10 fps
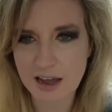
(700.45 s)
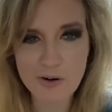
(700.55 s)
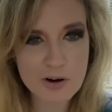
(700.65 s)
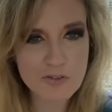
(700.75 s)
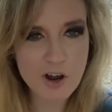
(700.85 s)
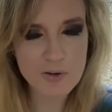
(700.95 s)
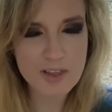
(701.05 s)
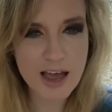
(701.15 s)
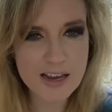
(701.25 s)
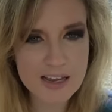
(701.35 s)
I don't even know what
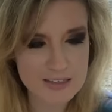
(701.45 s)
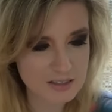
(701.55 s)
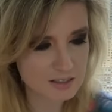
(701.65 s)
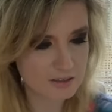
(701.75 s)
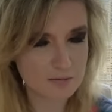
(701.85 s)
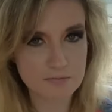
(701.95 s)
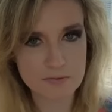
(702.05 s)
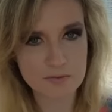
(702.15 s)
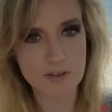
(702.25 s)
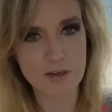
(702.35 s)
that is.
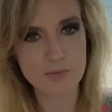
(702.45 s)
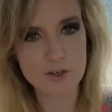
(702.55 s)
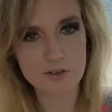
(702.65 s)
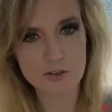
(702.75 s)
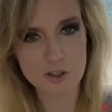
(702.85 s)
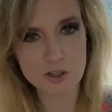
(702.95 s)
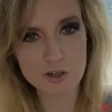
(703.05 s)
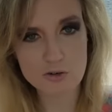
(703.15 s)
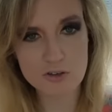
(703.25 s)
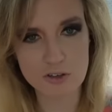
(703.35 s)
Let me to the
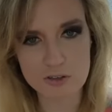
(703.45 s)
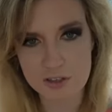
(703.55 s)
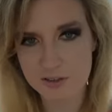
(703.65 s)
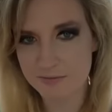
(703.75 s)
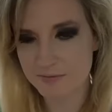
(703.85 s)
Googles.